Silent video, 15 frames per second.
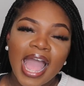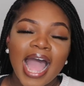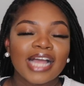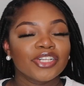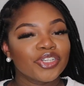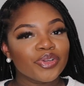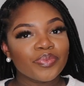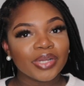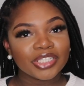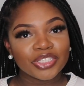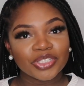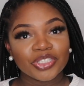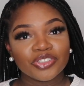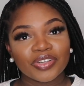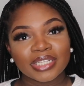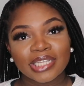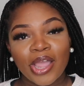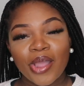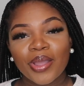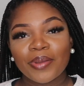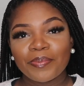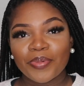I do want to stress
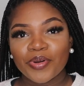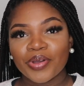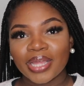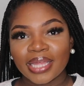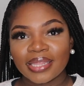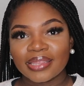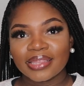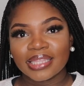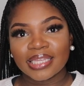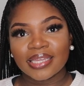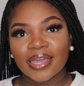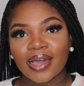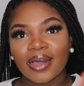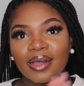how important the